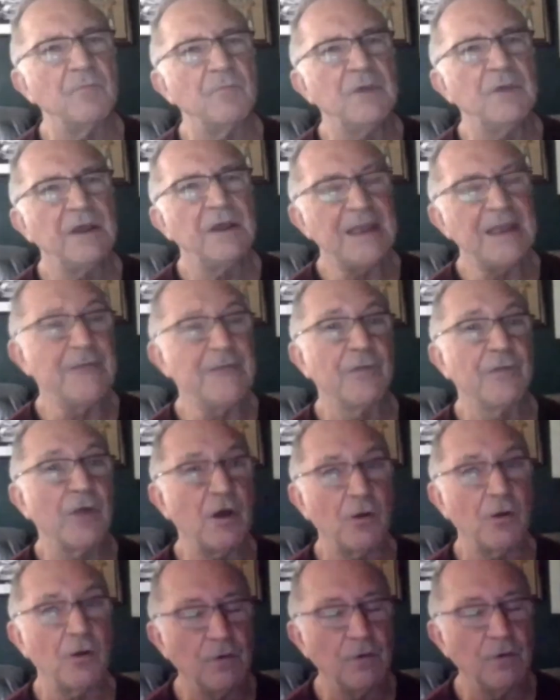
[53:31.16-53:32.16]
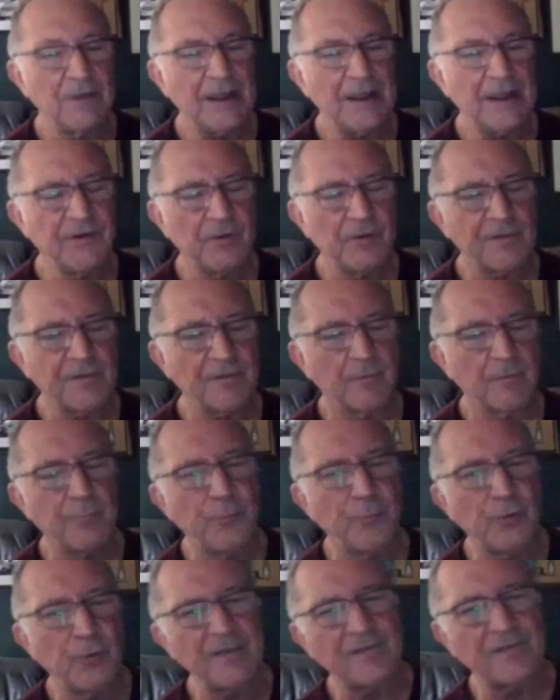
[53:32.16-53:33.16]
even though Hinduism and
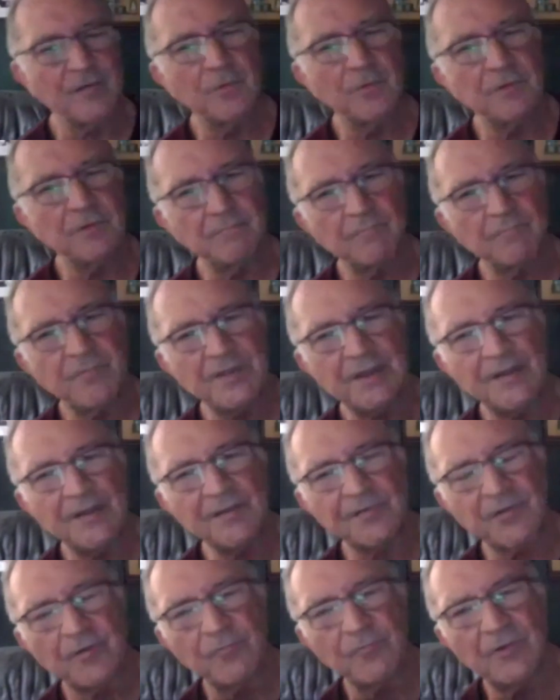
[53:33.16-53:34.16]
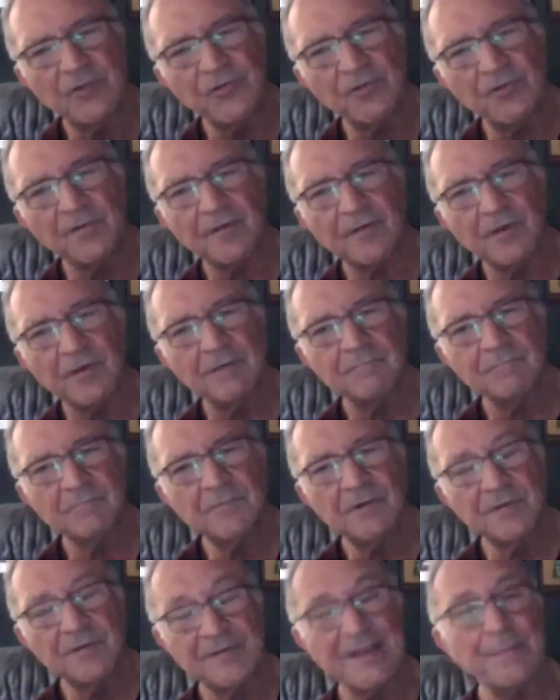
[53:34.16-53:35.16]
Buddhism and the Eastern religions are
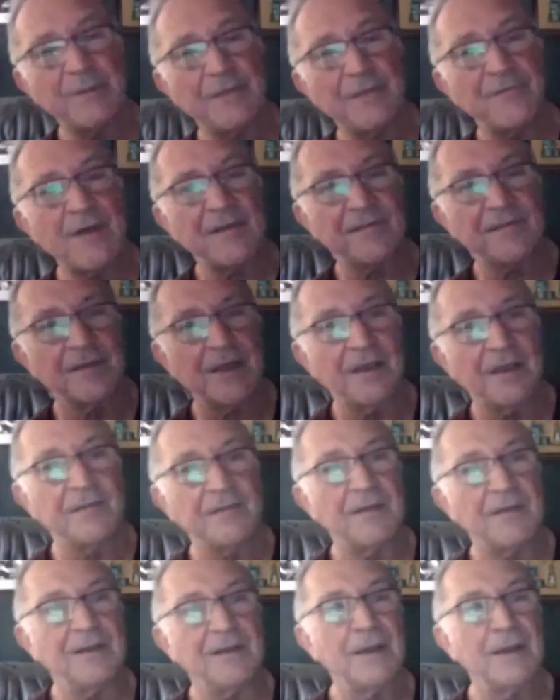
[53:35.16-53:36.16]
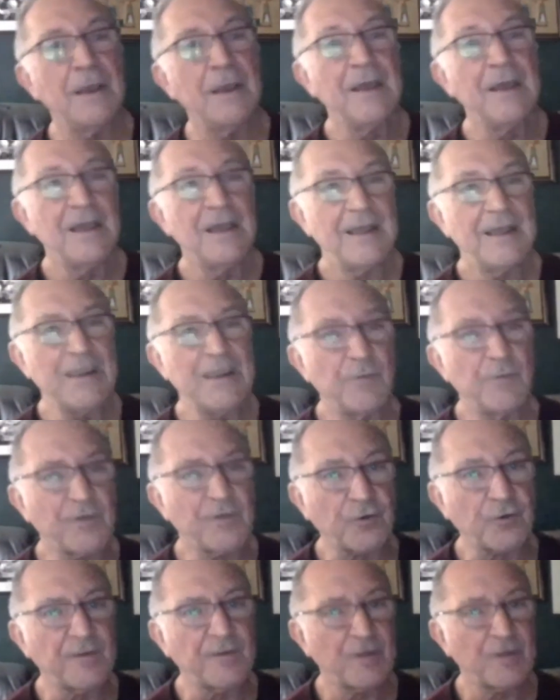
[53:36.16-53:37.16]
deeply fascinating, he was
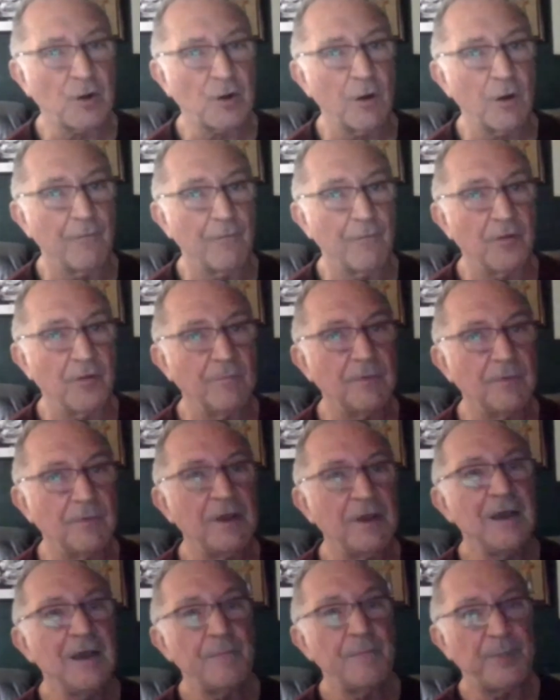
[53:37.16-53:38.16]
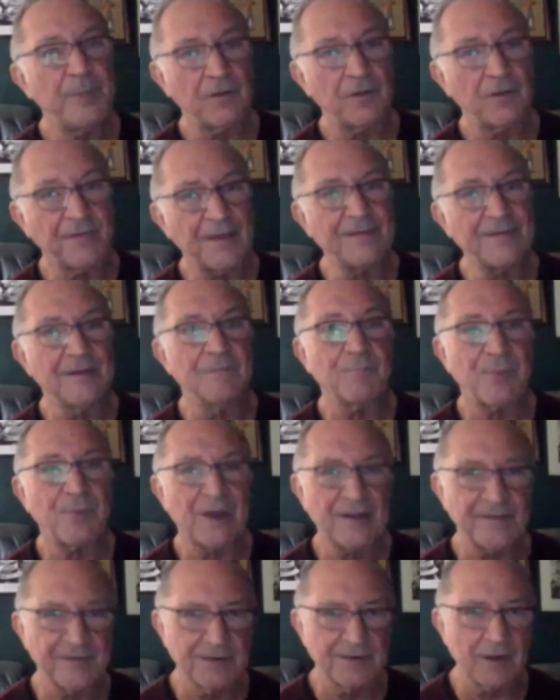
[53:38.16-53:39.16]
critical of them because they didn't
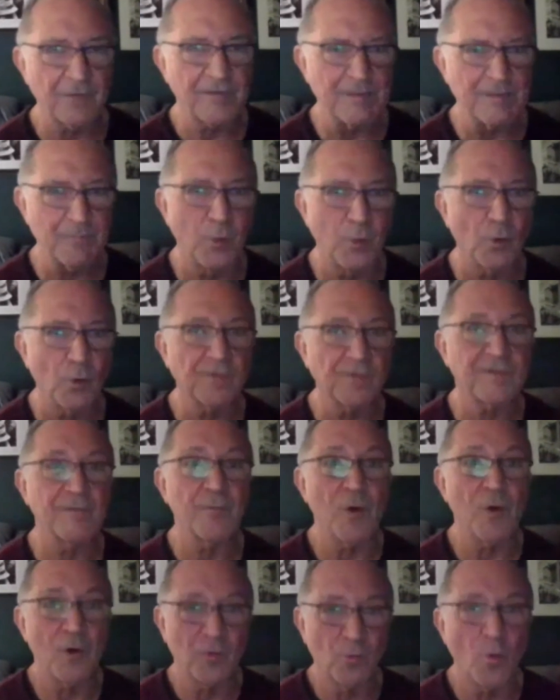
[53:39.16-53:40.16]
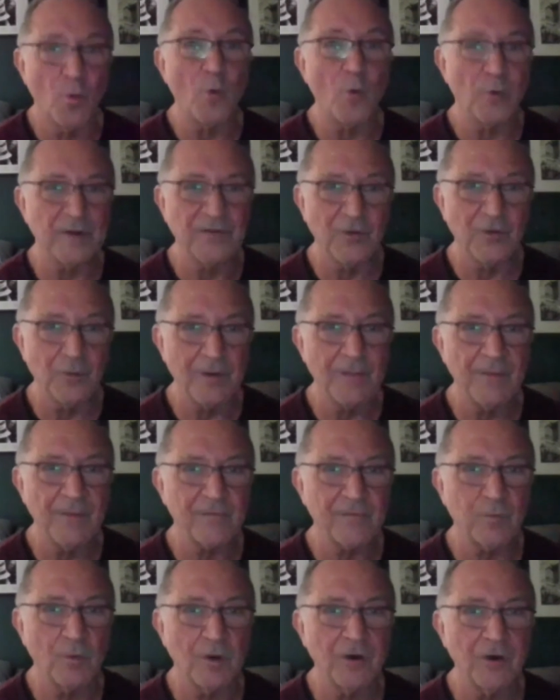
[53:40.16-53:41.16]
place enough importance upon what we do in
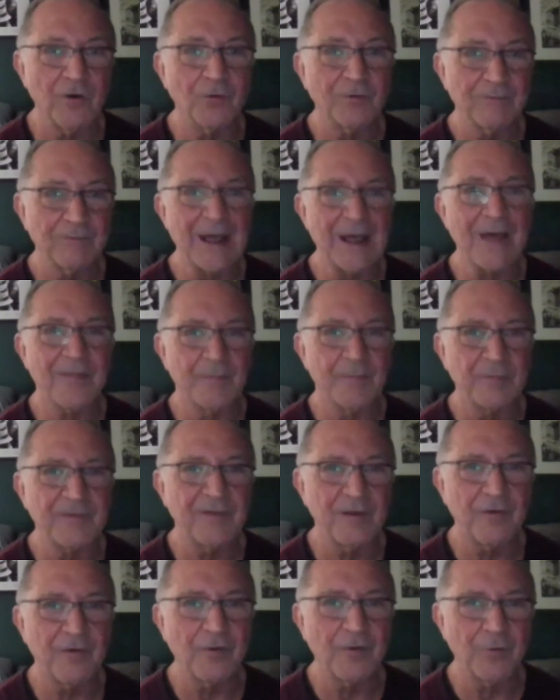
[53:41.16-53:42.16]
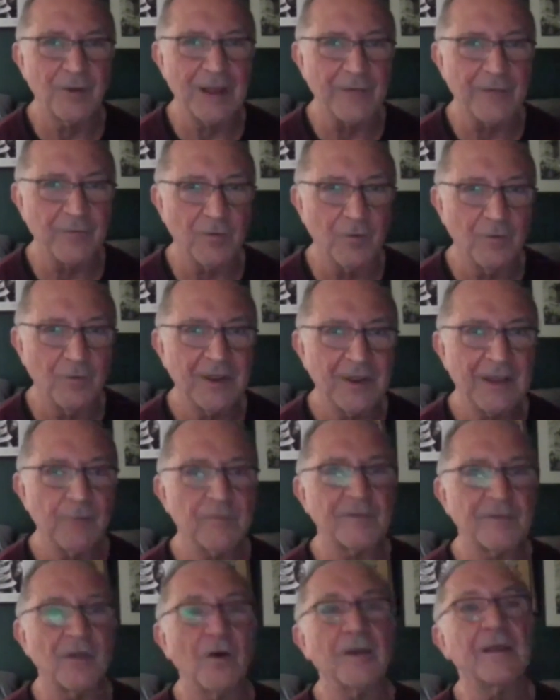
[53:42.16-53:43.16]
this world at the material level. It
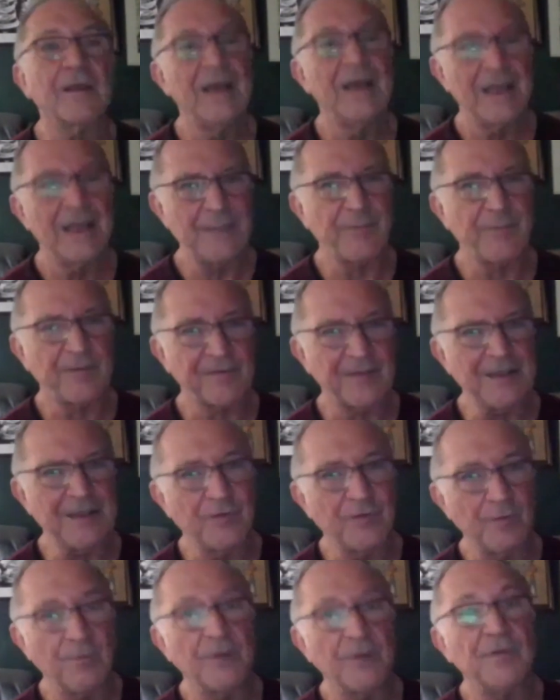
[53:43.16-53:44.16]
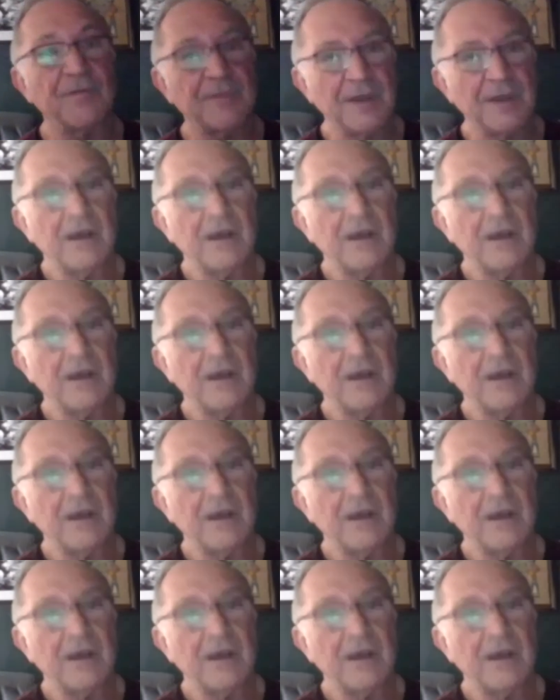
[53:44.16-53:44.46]
was like he perceived them as